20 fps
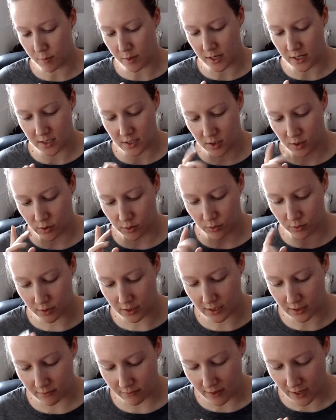But to
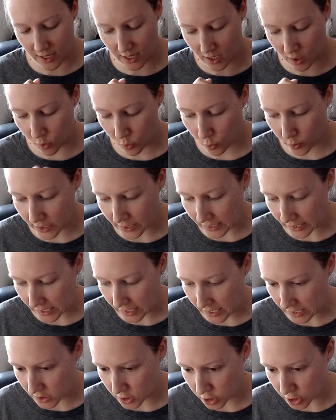give a quick
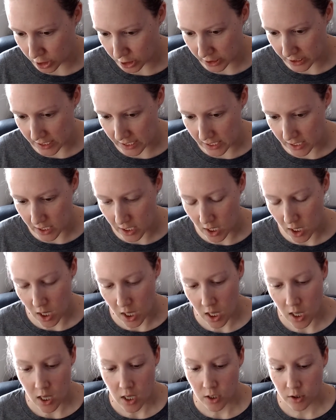and dirty
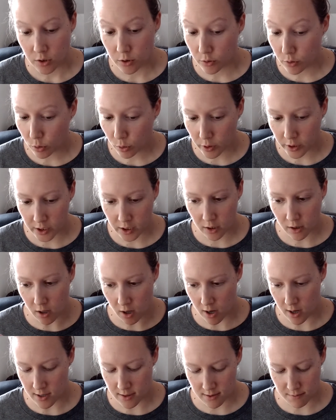tutorial
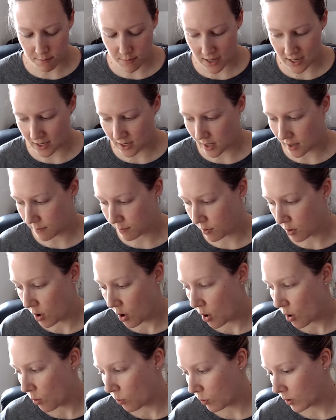on the makeup,
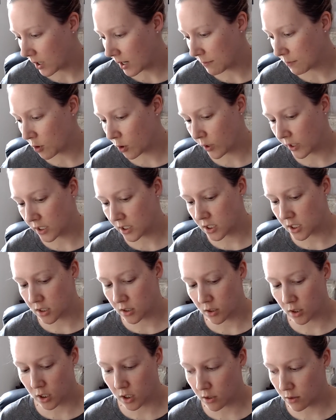what I'm going to
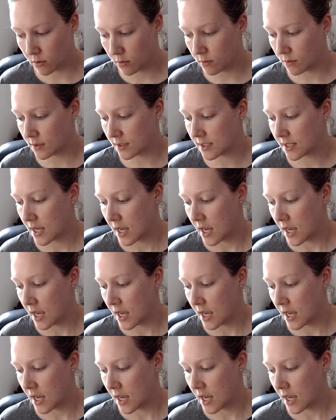use